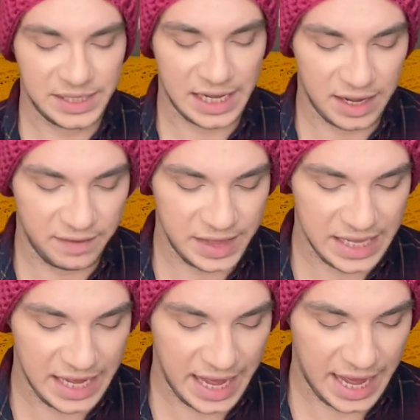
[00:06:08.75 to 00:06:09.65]
of
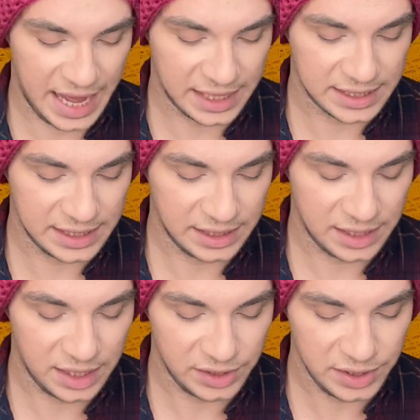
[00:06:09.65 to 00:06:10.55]
the accent
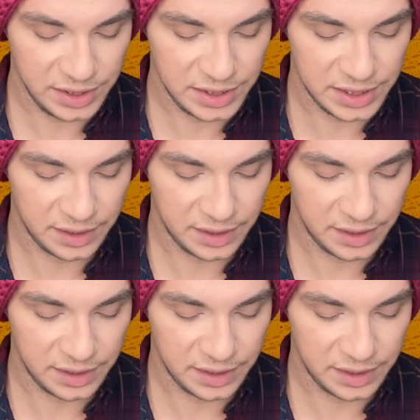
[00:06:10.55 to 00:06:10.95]
colors.